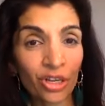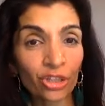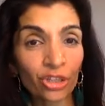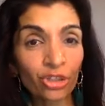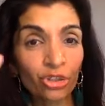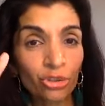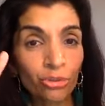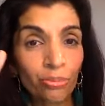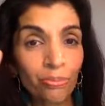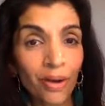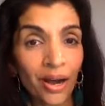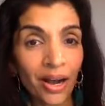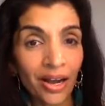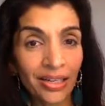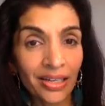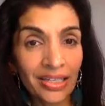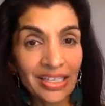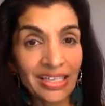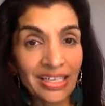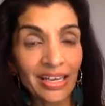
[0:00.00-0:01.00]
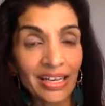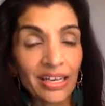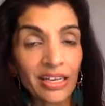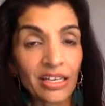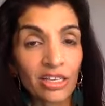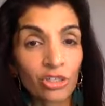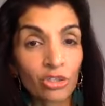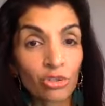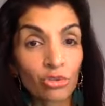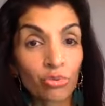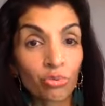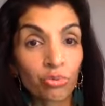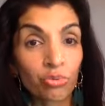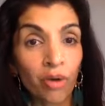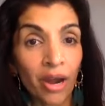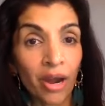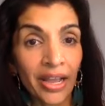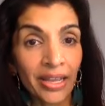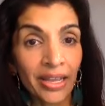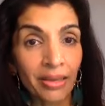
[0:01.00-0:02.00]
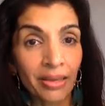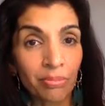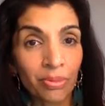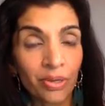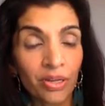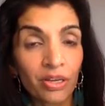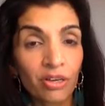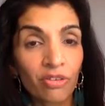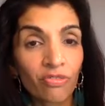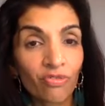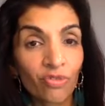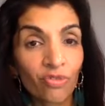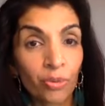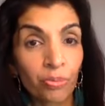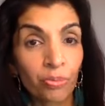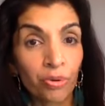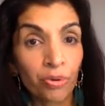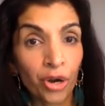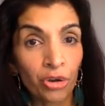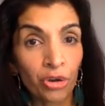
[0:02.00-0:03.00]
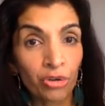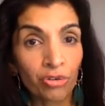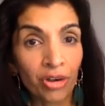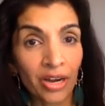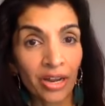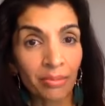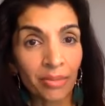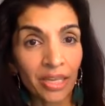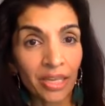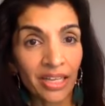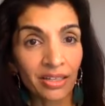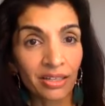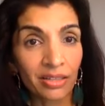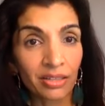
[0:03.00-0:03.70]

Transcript: your body is ripe for programming.